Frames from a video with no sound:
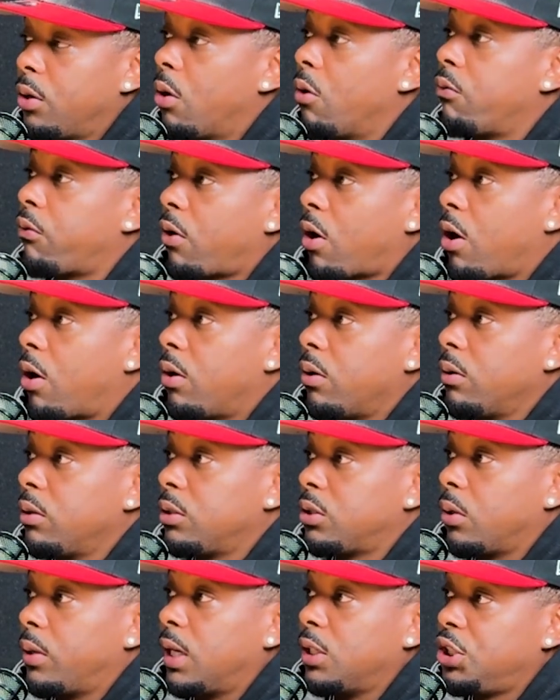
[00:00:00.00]
for her
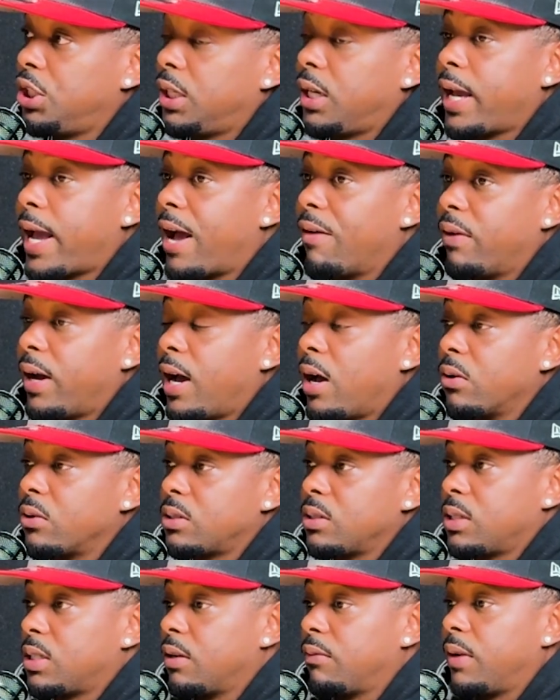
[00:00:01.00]
so that she could have a house
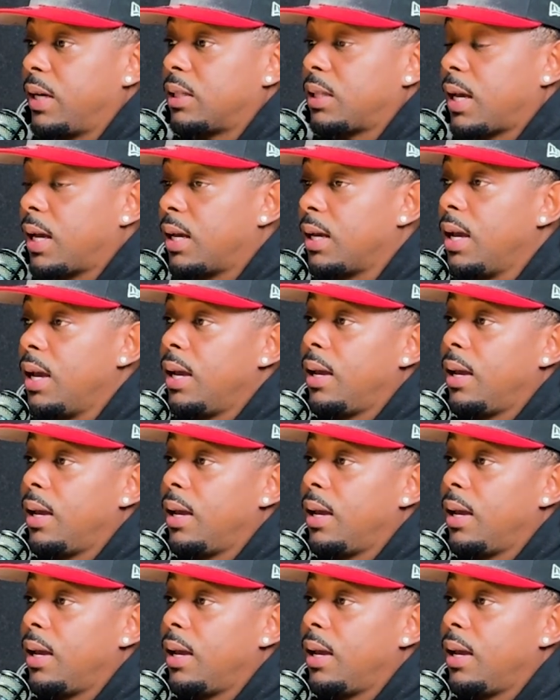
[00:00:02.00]
and stuff like that.